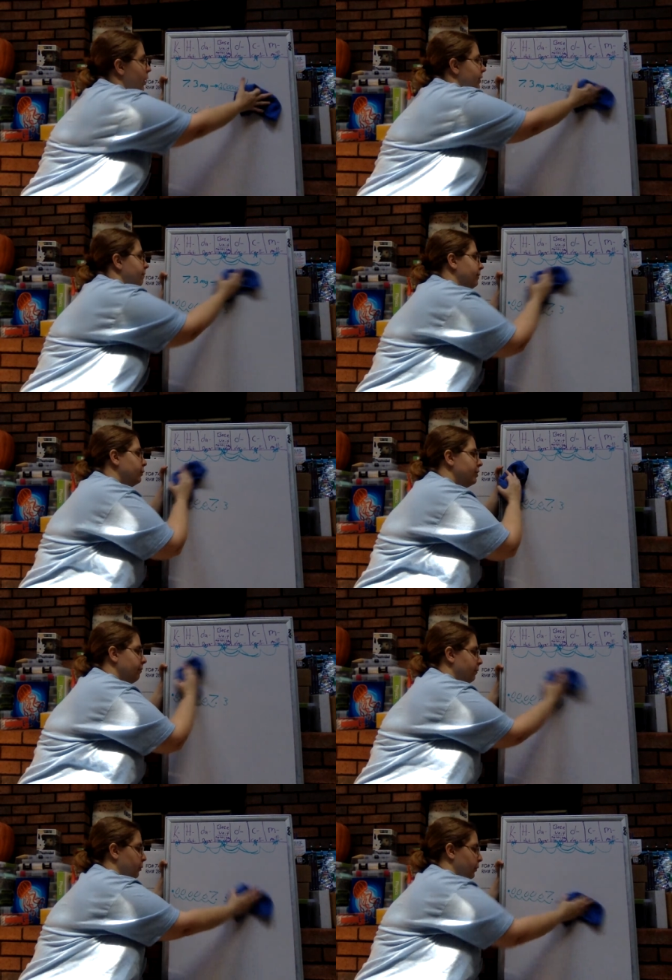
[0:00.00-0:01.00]
quite a few
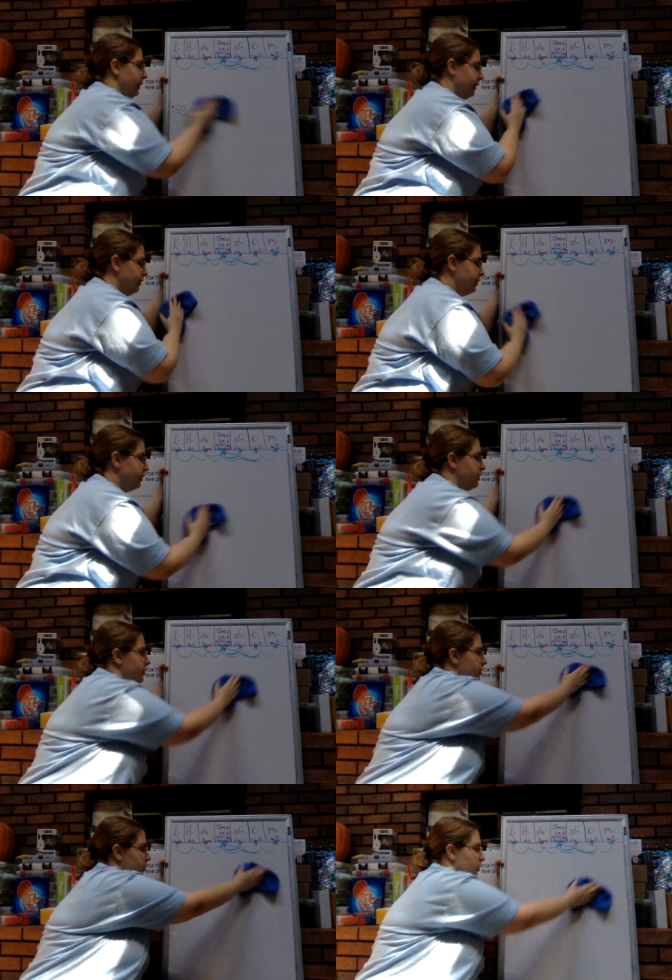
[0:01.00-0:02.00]
different ways to
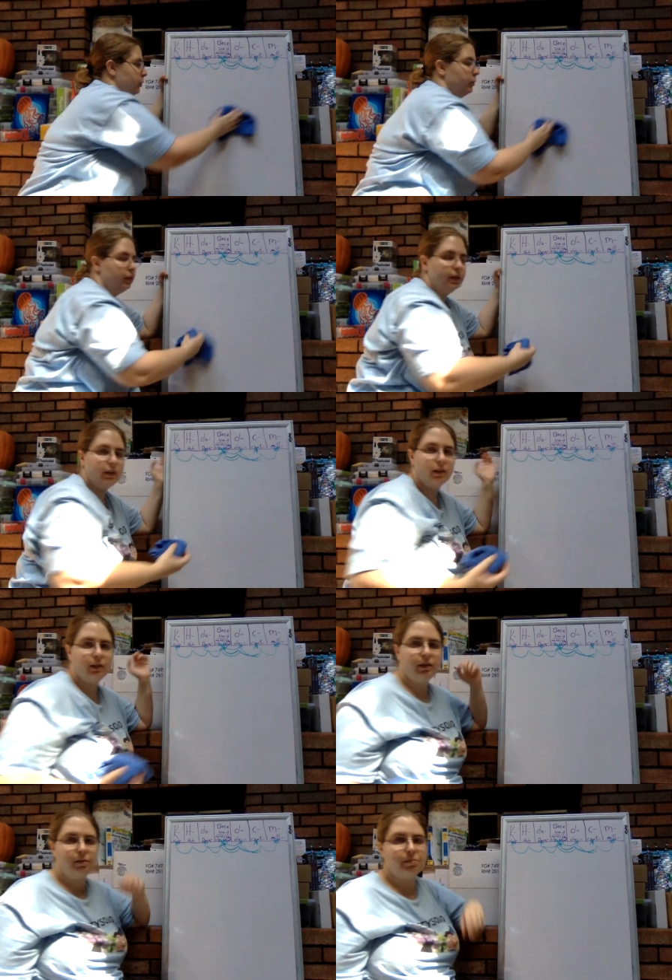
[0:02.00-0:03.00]
do
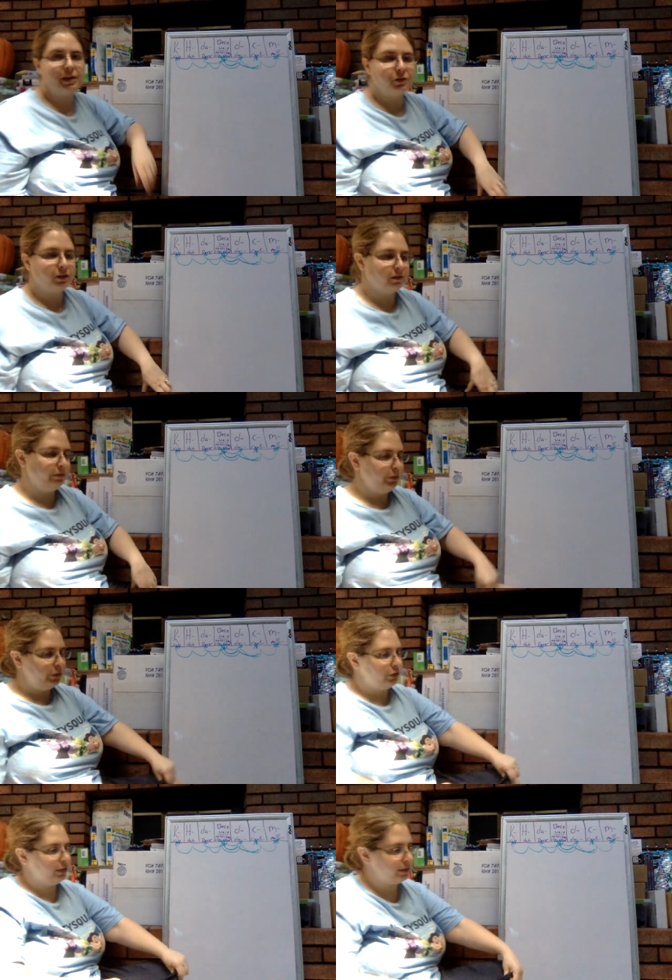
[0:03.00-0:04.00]
metric
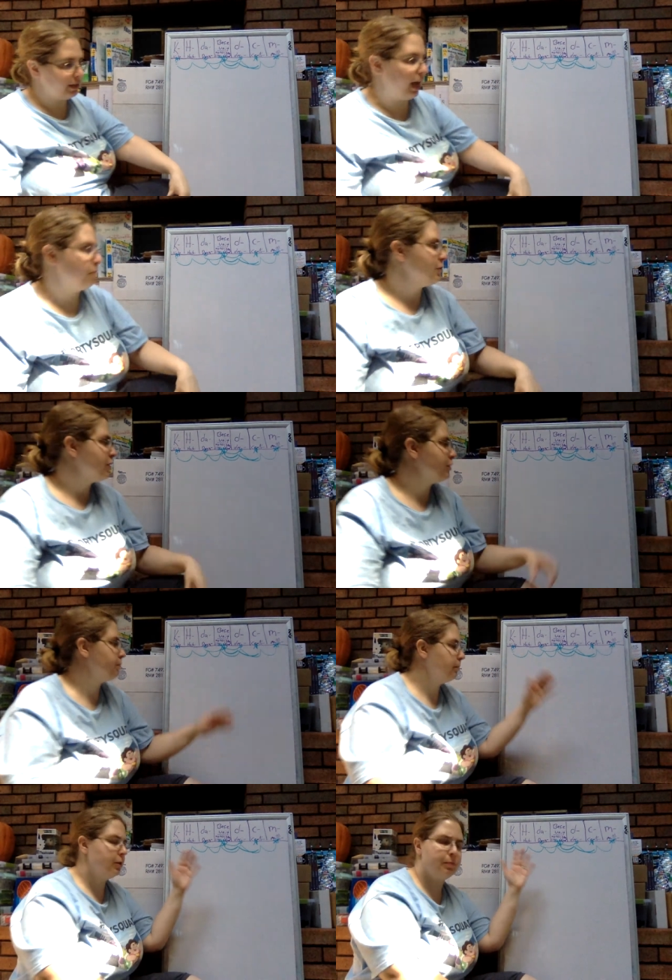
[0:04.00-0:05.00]
conversions. I'm just
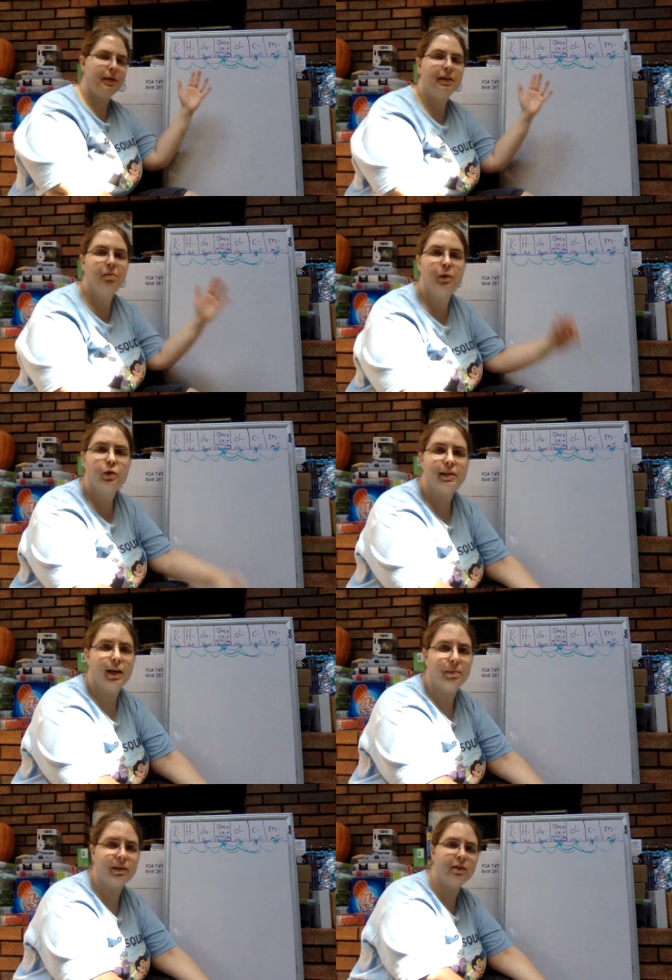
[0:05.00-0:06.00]
spending the most
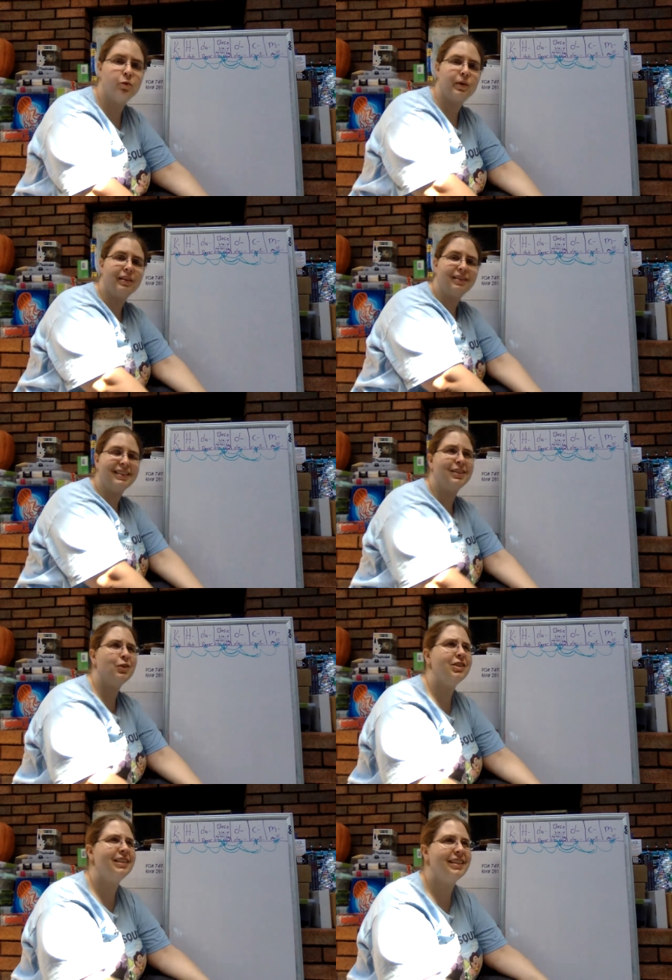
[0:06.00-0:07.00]
time on this way because it's
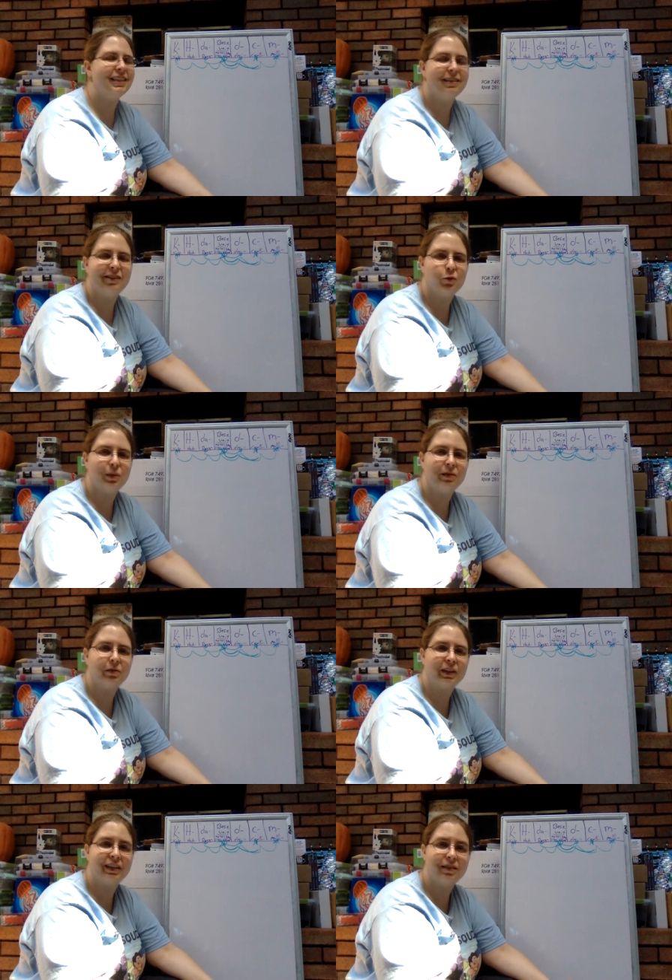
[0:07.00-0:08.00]
usually the easiest way for
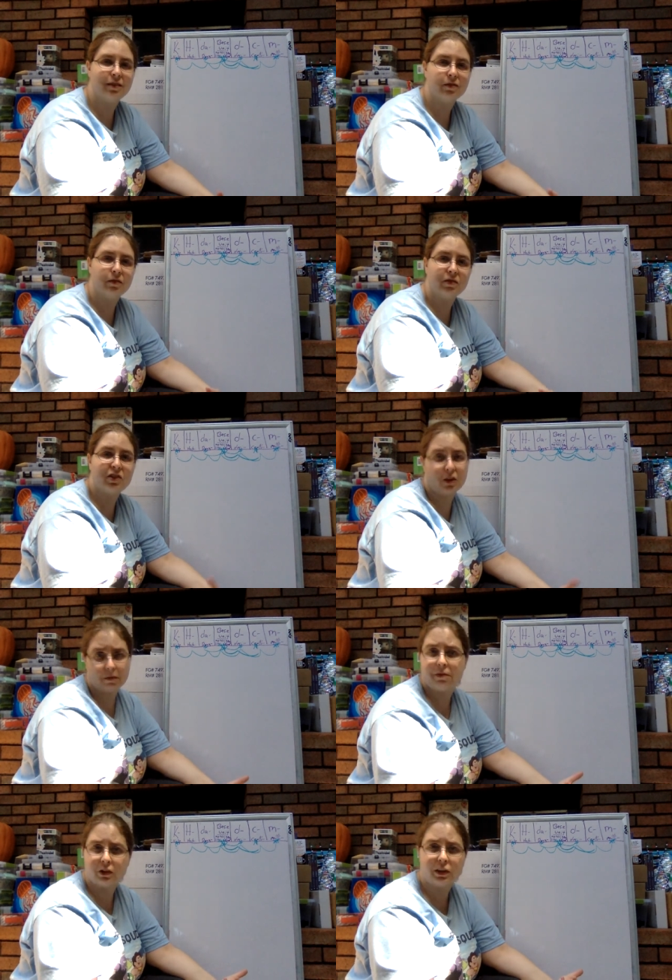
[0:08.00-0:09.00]
kids to
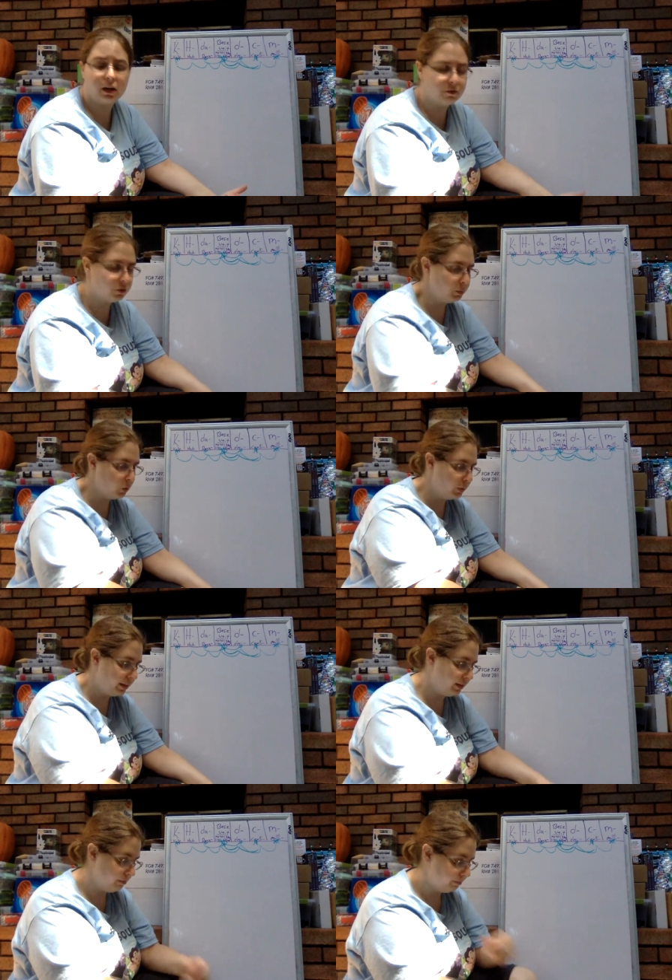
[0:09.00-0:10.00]
start feeling comfortable with
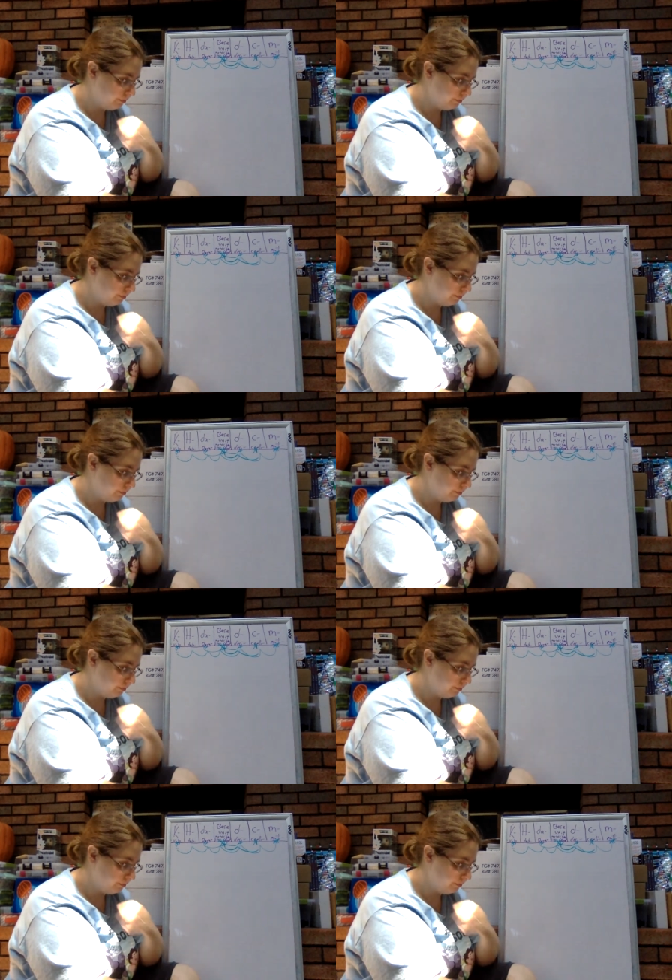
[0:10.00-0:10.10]
it.